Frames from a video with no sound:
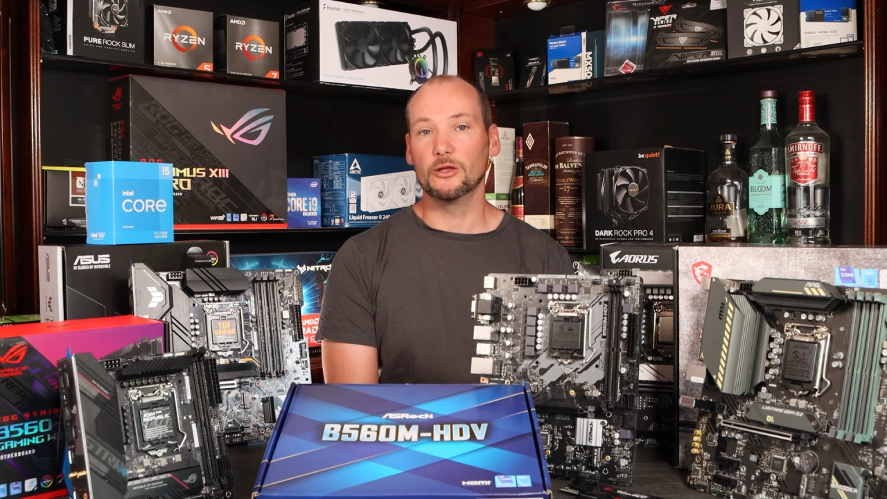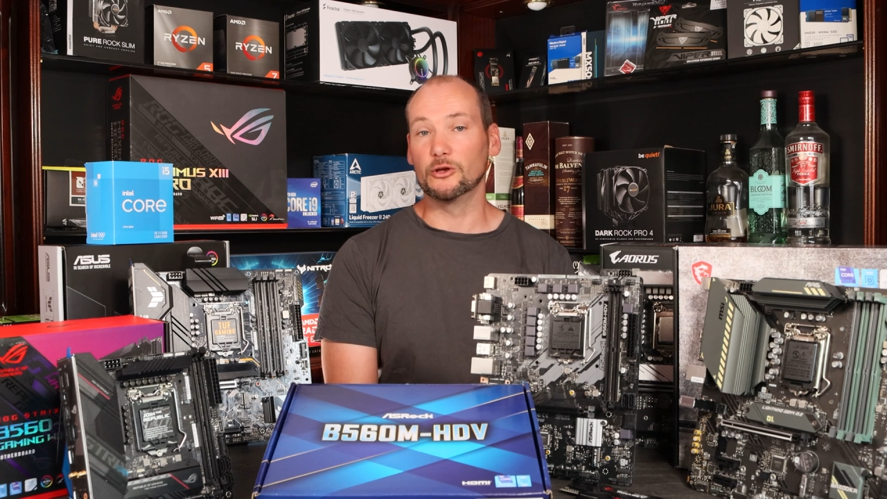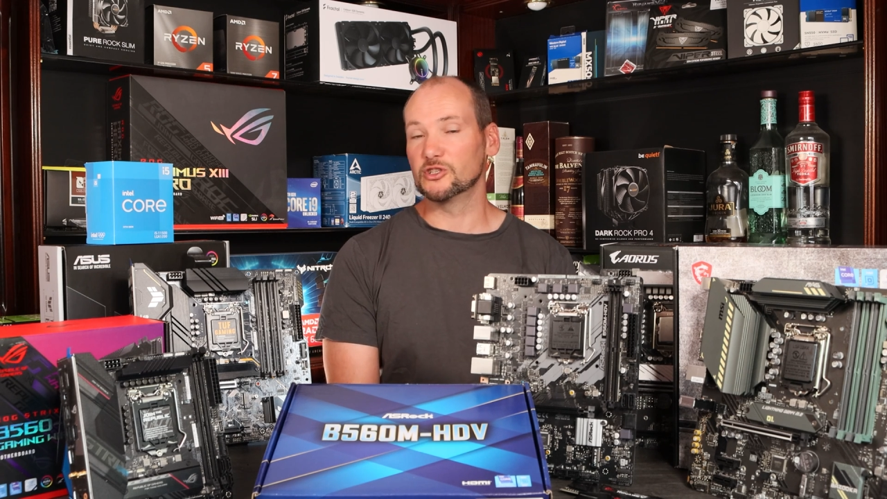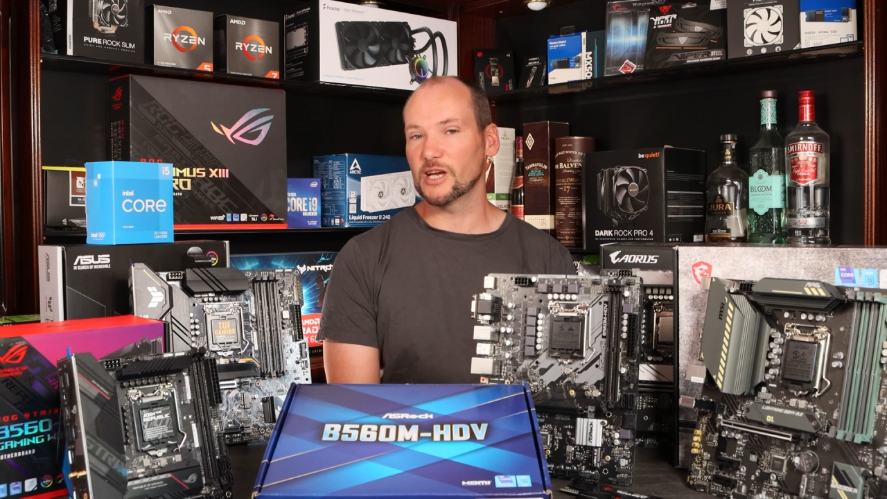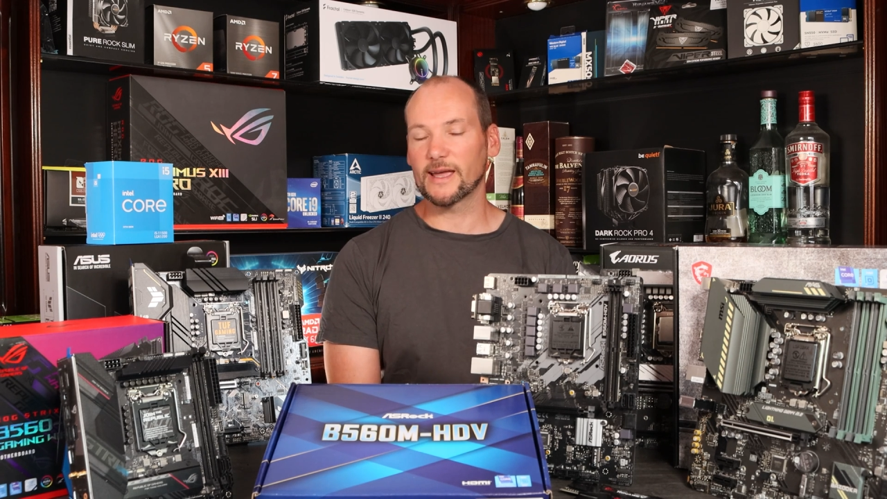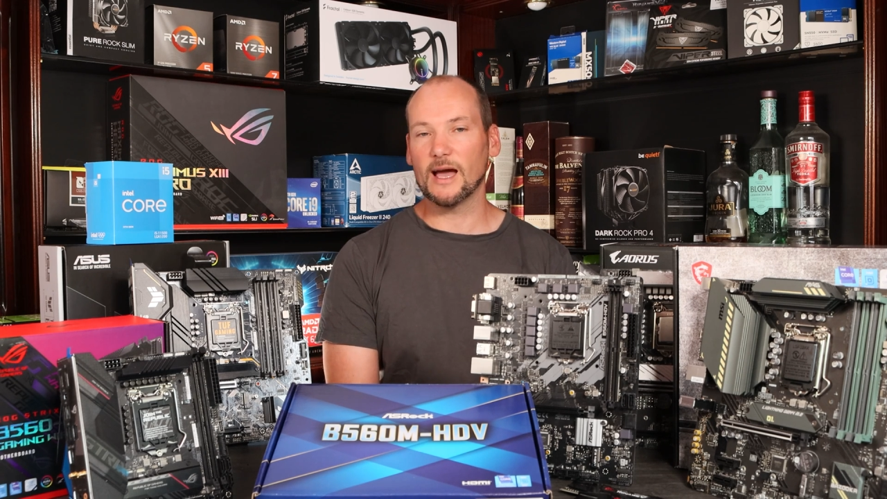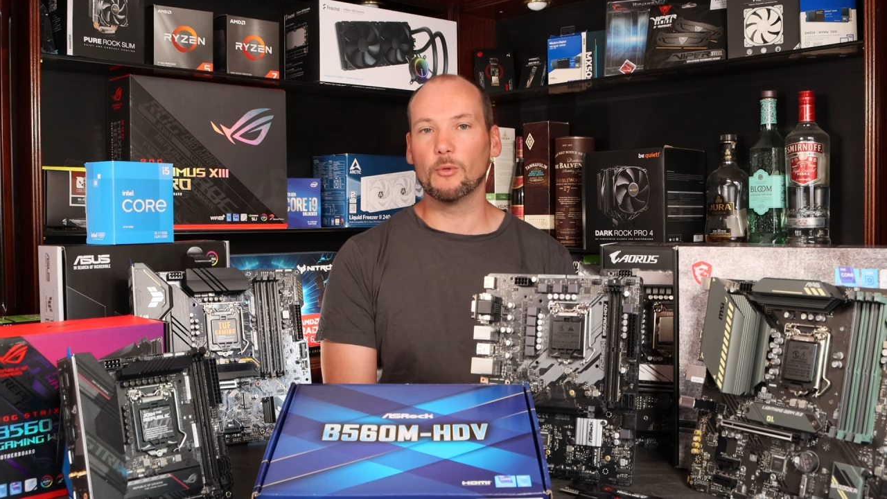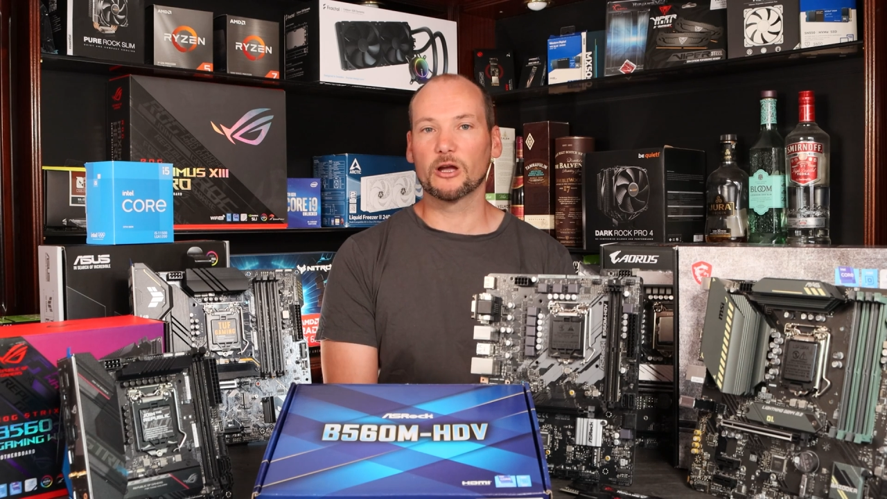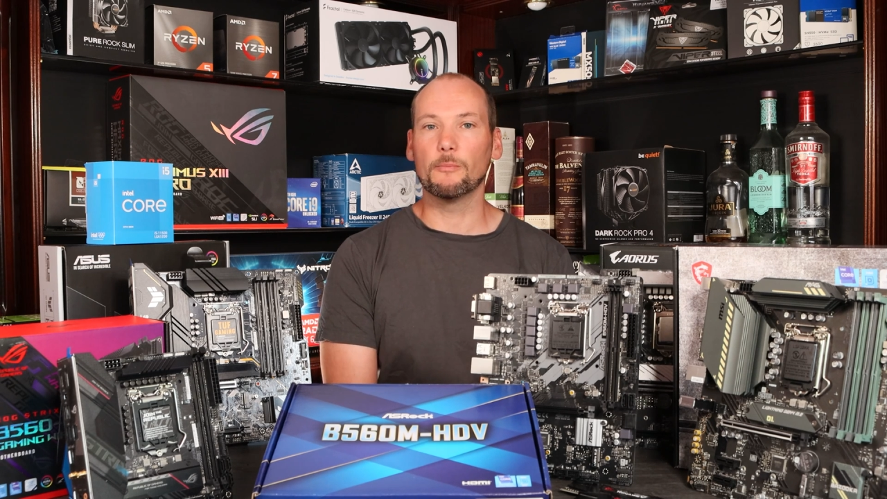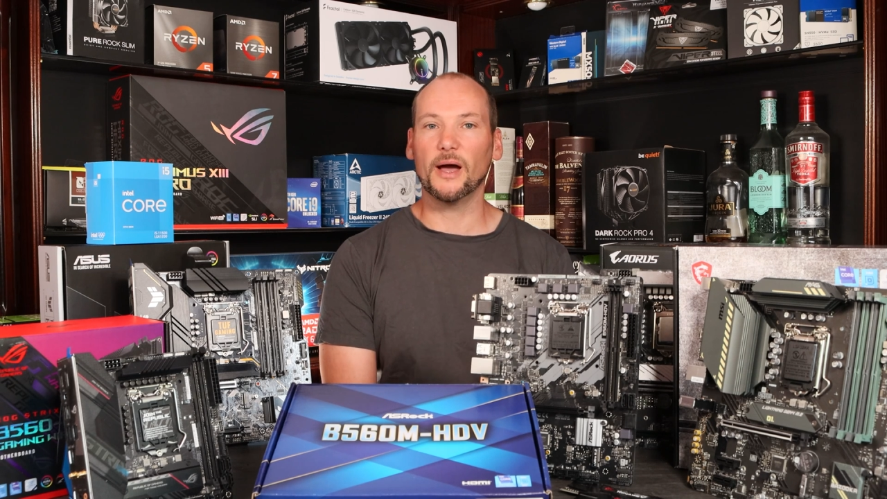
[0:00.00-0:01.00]
You can check out
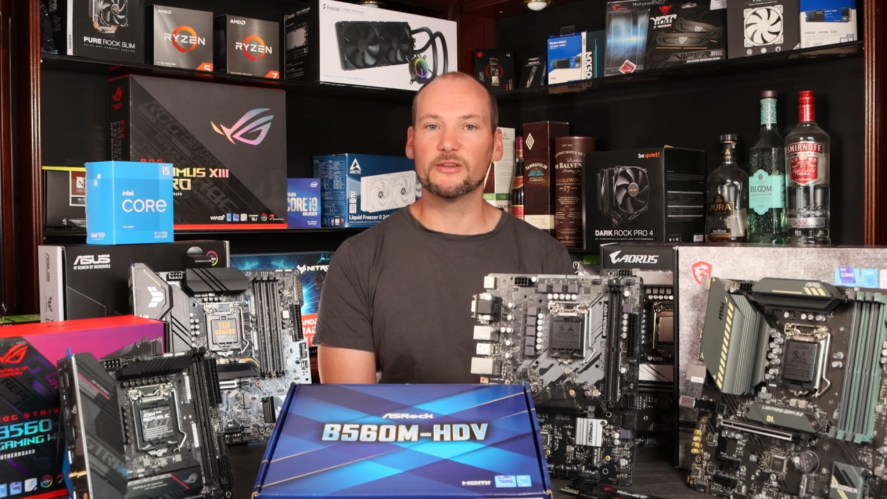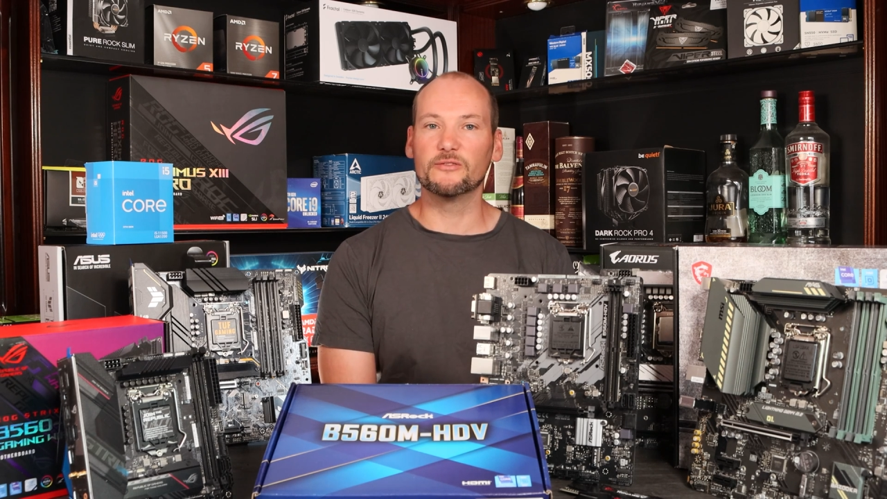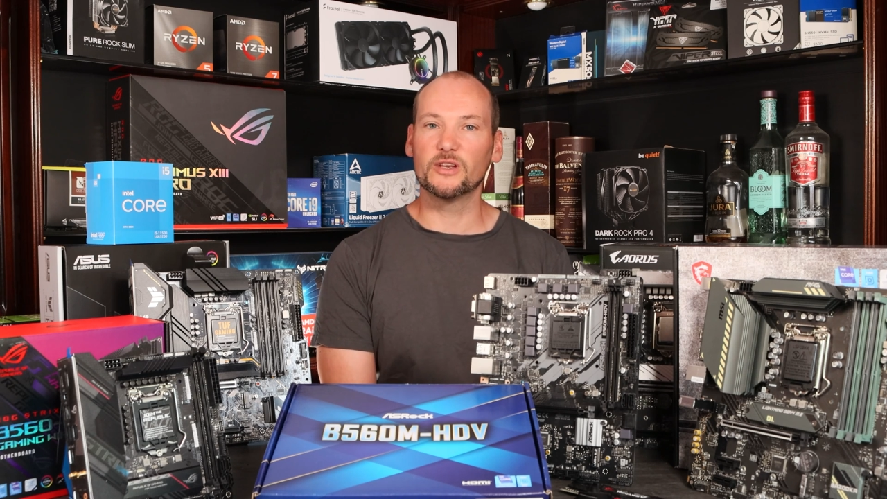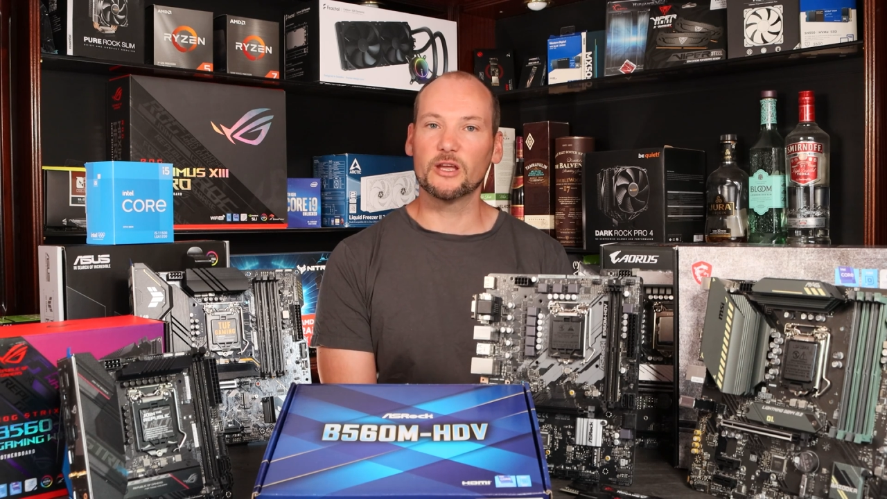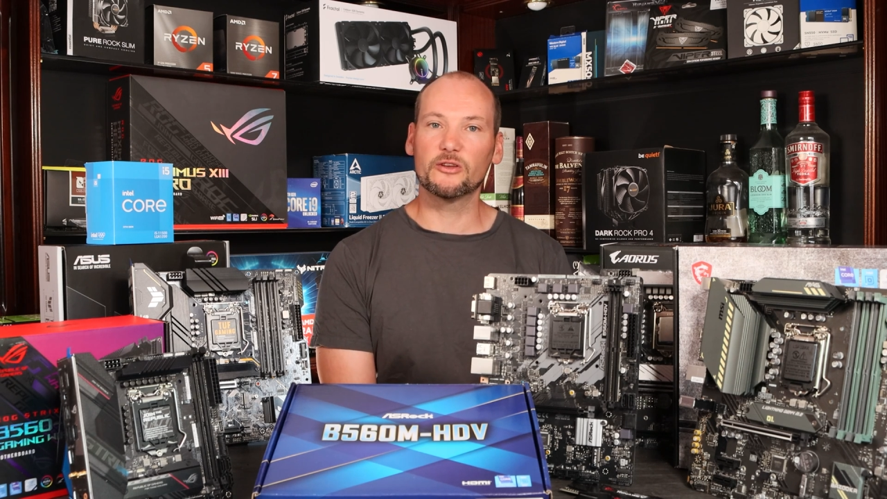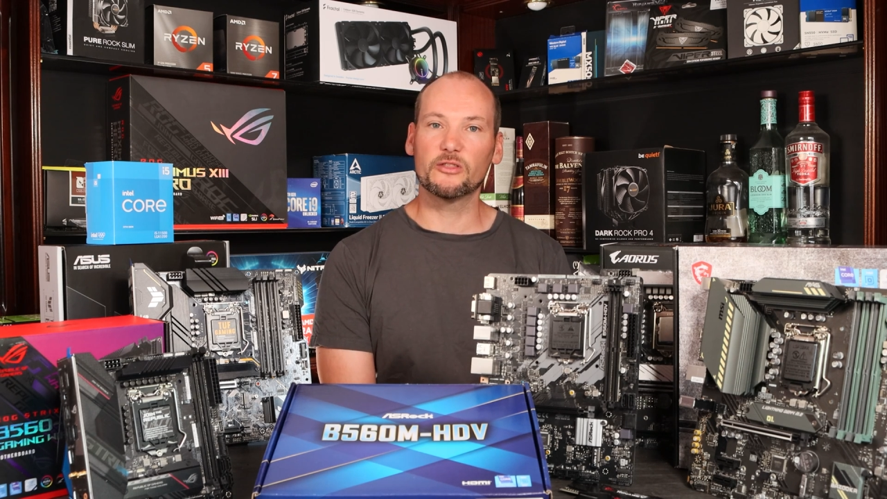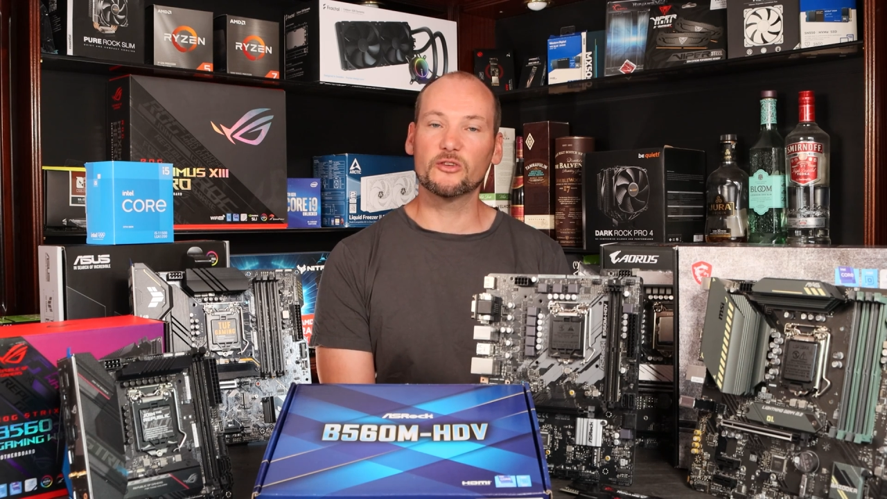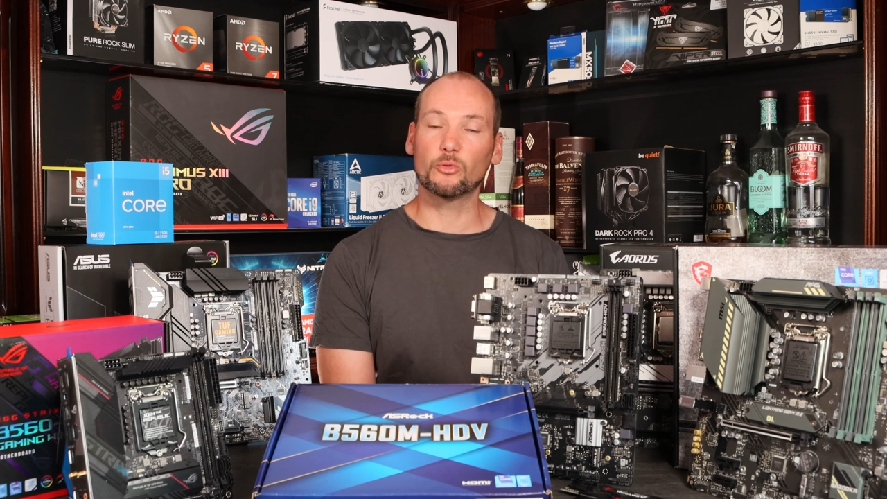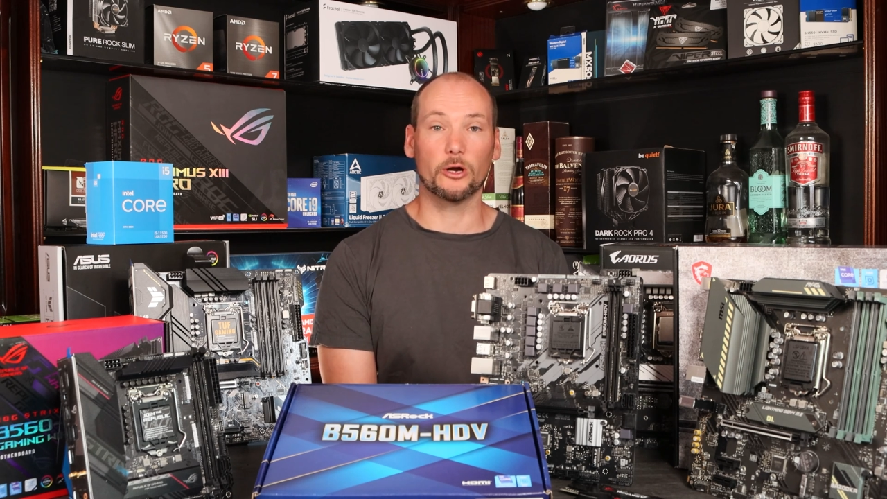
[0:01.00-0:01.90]
my companion video to this